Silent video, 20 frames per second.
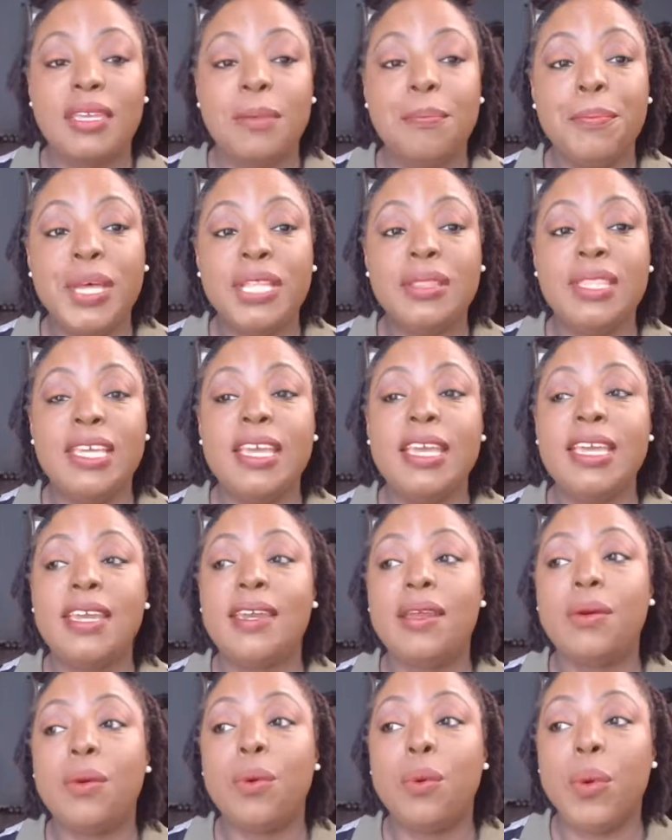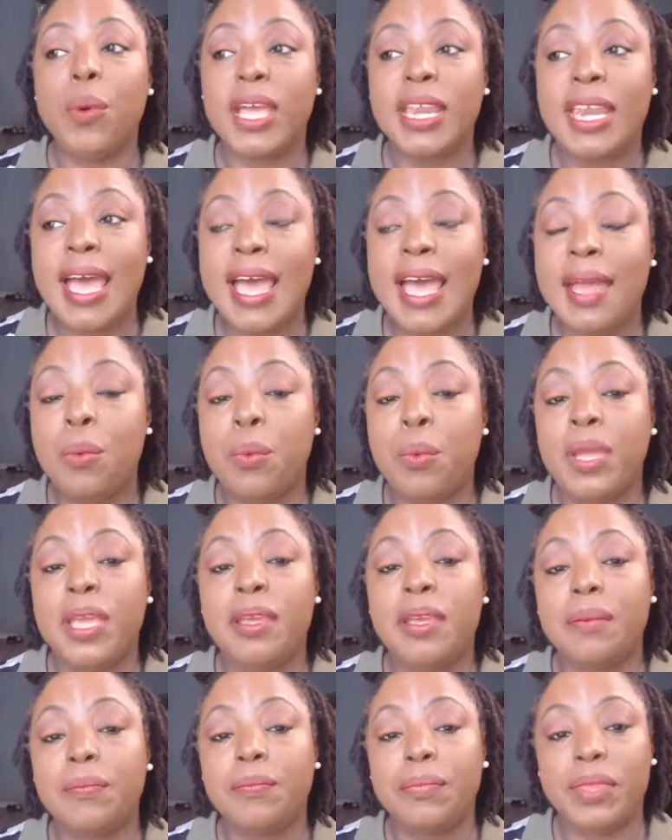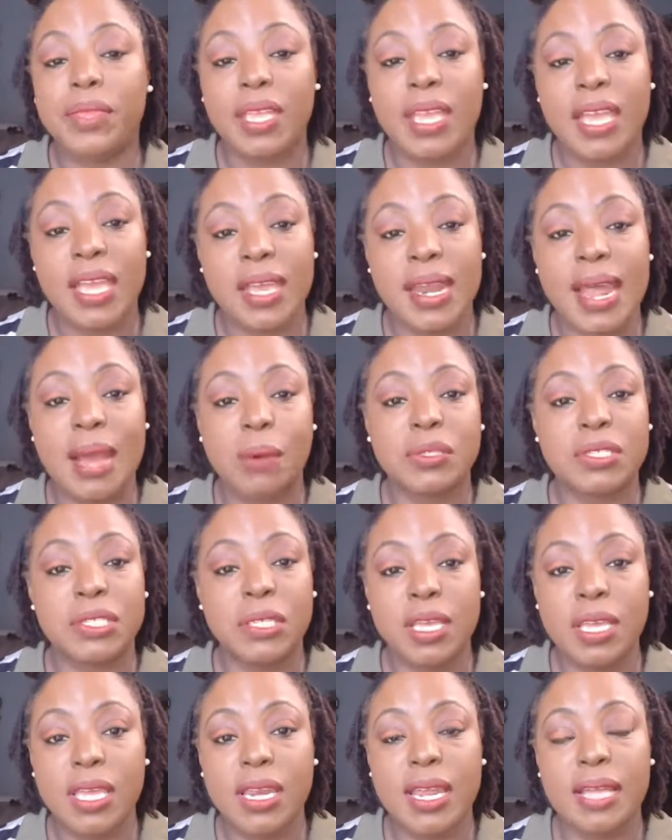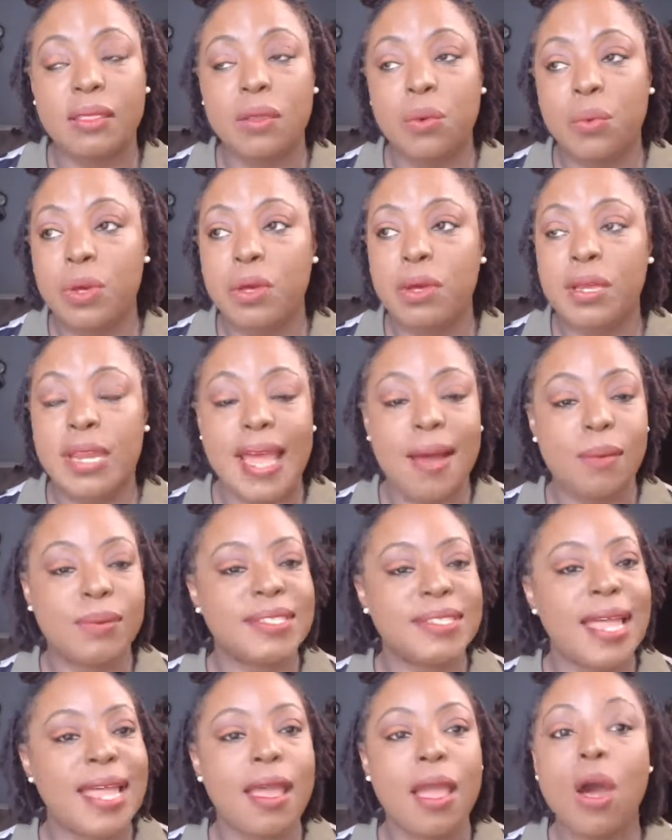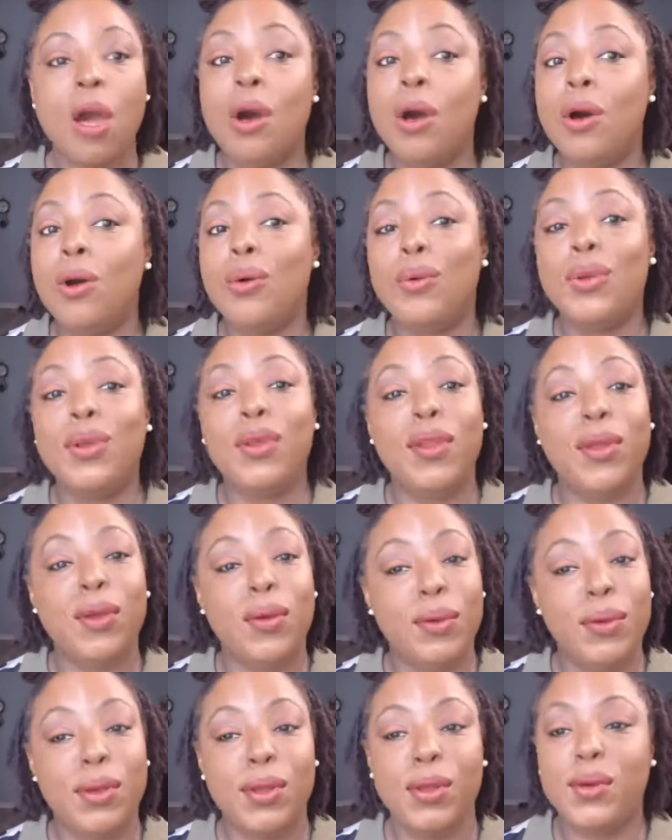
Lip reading: But then when I went and I was looking at the wood, I was like, oh, no.